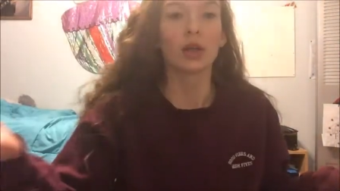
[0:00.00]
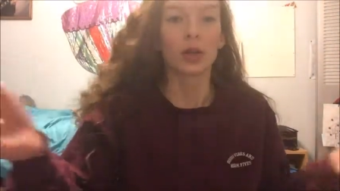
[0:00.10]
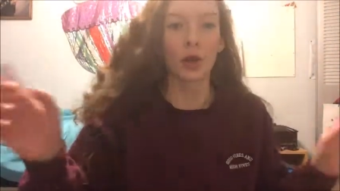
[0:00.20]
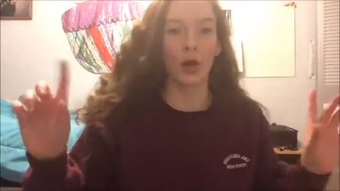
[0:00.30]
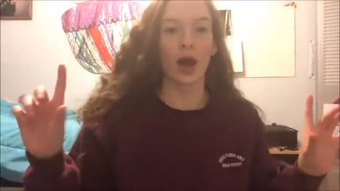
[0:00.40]

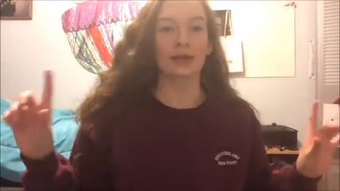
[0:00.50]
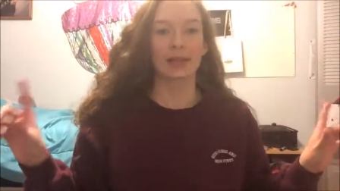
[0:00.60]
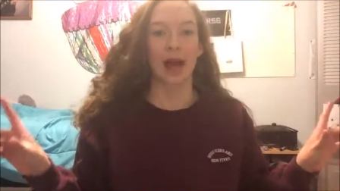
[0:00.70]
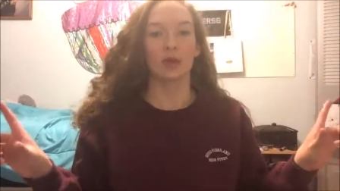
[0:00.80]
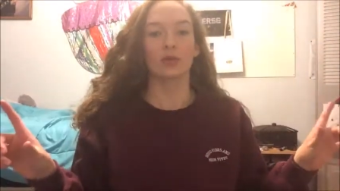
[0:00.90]
You know, I
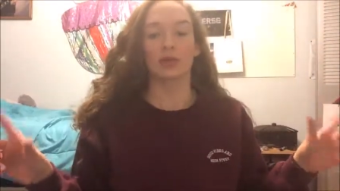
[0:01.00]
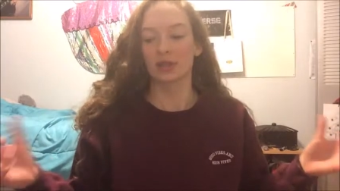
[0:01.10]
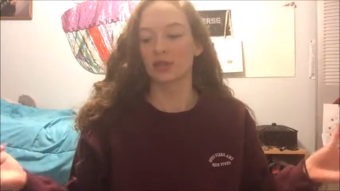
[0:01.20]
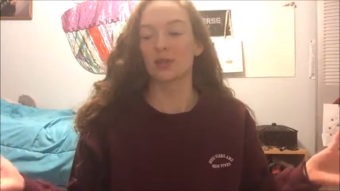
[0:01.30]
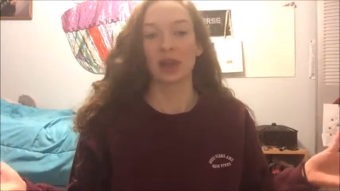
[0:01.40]
titled
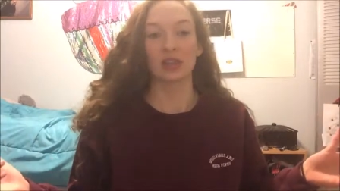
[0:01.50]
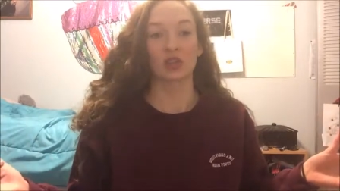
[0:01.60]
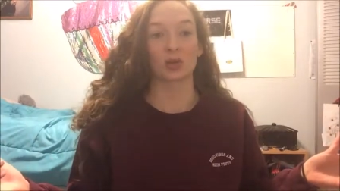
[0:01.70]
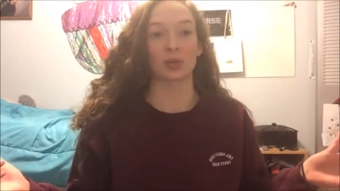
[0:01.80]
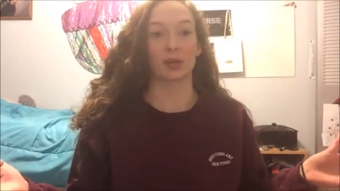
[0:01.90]
this The Bank
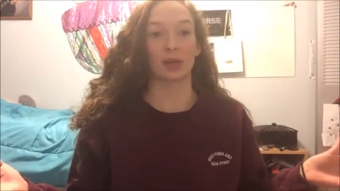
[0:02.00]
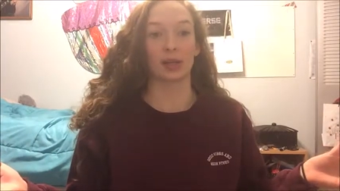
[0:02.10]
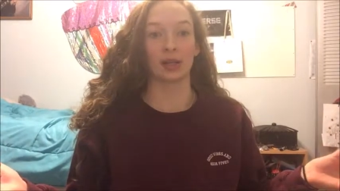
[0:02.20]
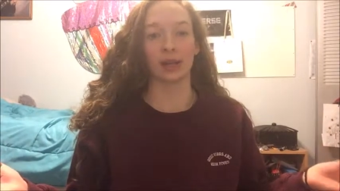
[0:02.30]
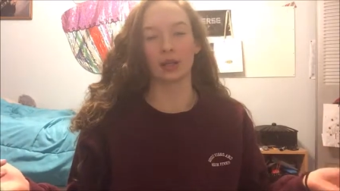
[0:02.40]
Stole My
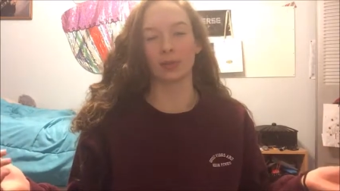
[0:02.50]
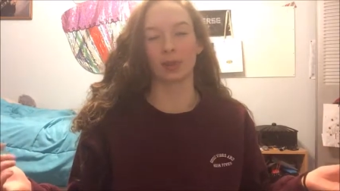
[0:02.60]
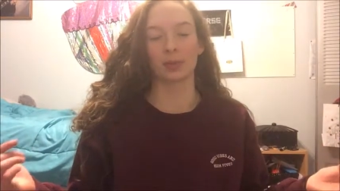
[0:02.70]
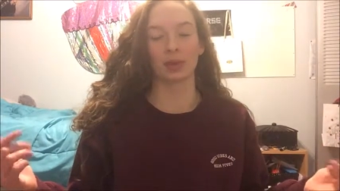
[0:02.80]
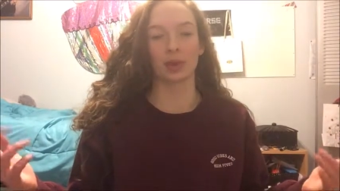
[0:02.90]
Money, and you
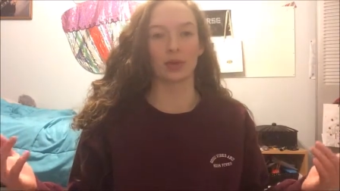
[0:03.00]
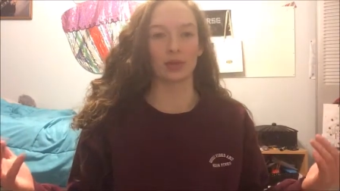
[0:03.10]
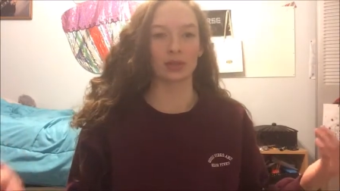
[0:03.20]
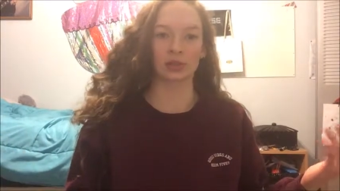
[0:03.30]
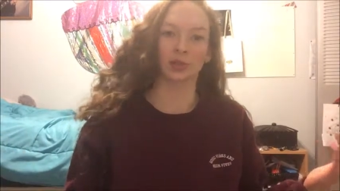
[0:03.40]
might be like, oh,
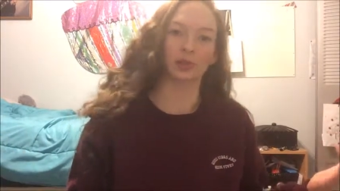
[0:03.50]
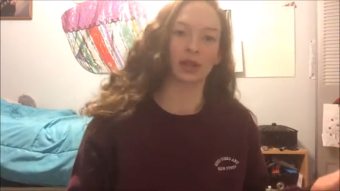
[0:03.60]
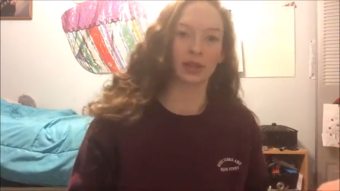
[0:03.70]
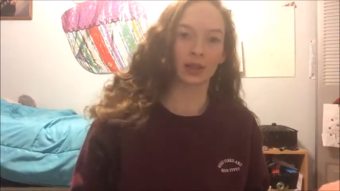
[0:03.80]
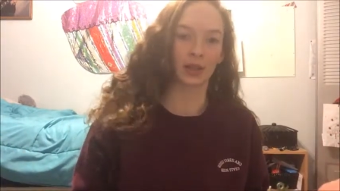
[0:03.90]
this is
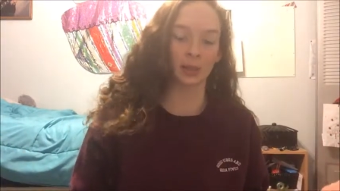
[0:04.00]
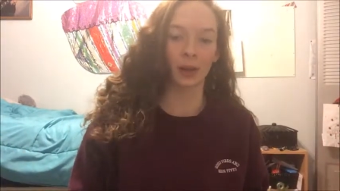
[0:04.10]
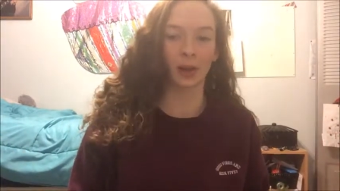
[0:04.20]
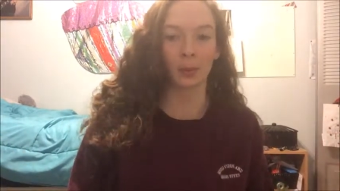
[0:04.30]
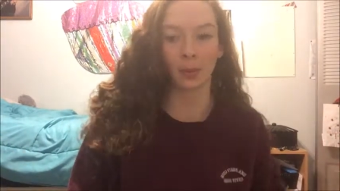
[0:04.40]
totally
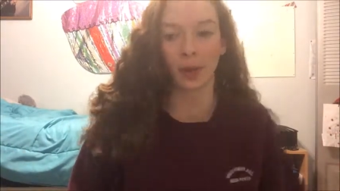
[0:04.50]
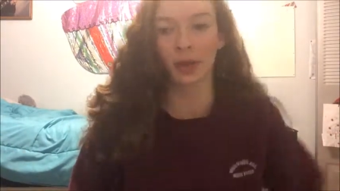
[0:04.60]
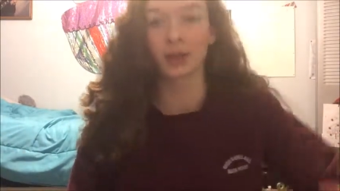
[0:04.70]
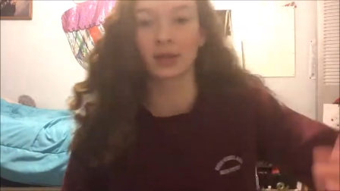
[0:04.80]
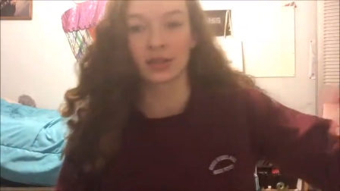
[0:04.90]
clickbait,
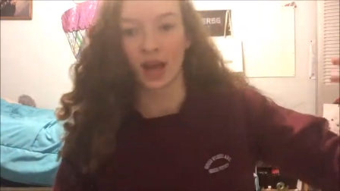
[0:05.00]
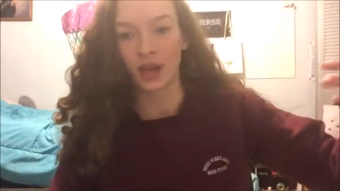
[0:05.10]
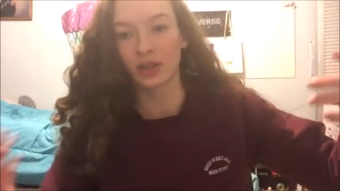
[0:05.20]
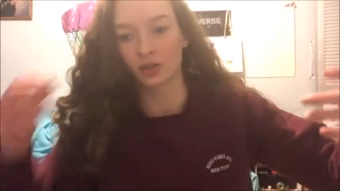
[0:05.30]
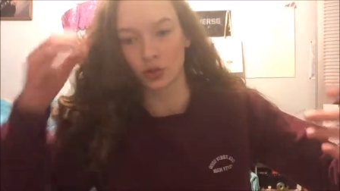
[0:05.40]
but it's
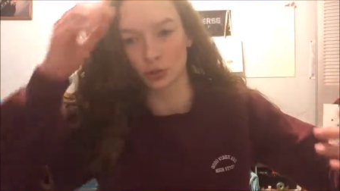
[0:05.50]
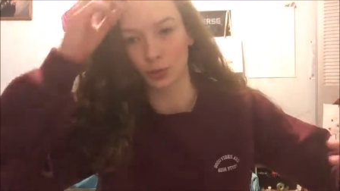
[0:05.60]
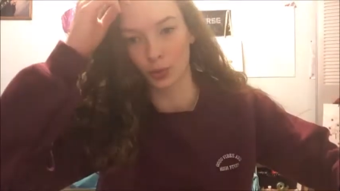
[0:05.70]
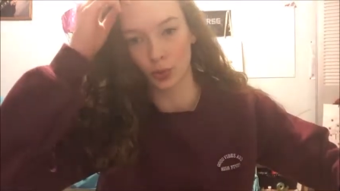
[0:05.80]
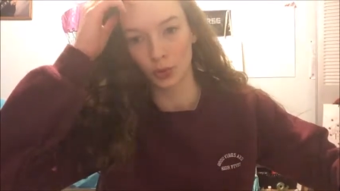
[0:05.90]
kind of
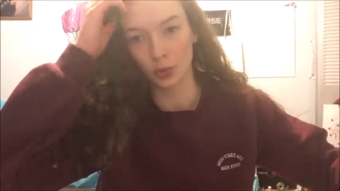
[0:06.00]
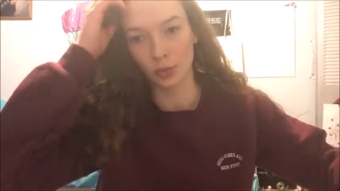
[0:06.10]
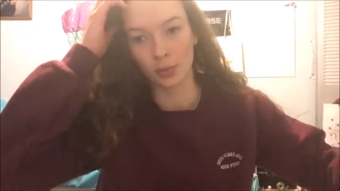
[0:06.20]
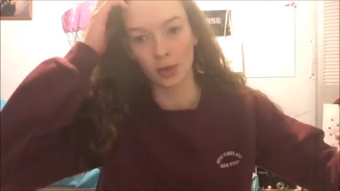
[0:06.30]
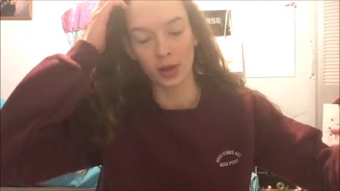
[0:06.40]

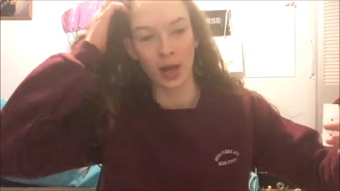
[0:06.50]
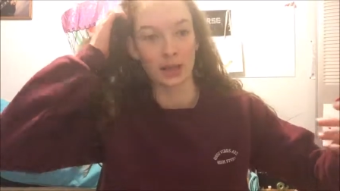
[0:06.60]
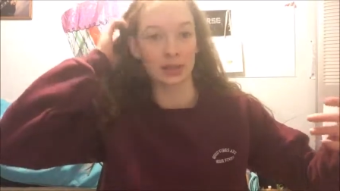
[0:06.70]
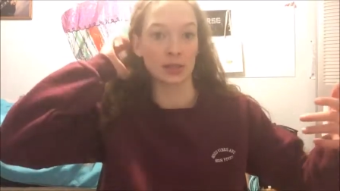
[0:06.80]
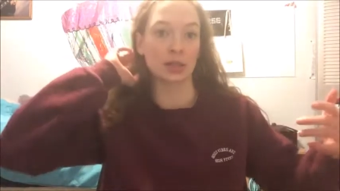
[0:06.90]
true, but
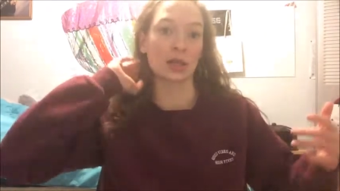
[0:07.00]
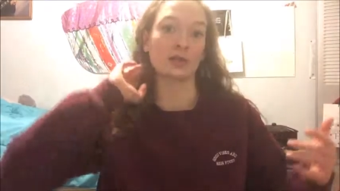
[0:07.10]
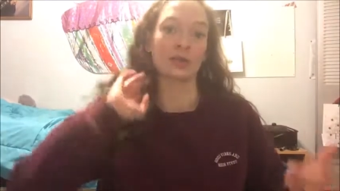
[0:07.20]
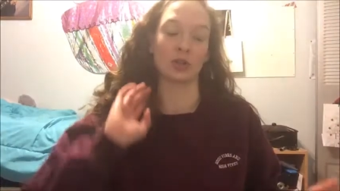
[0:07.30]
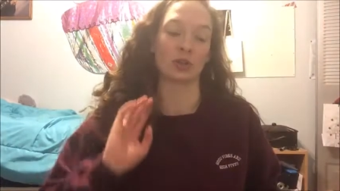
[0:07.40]
I did get
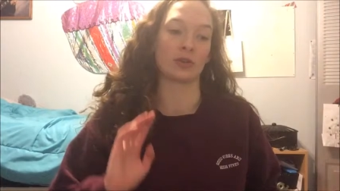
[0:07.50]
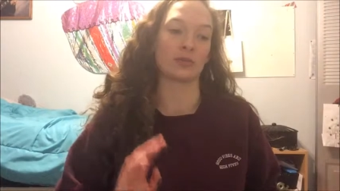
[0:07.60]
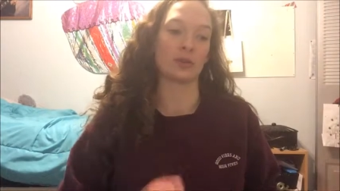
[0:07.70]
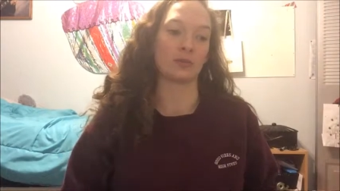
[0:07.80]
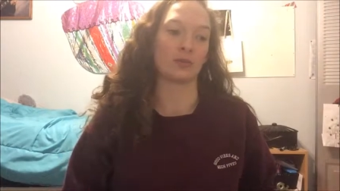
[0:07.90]
it
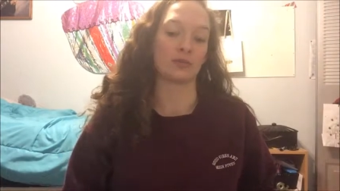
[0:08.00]
resolved.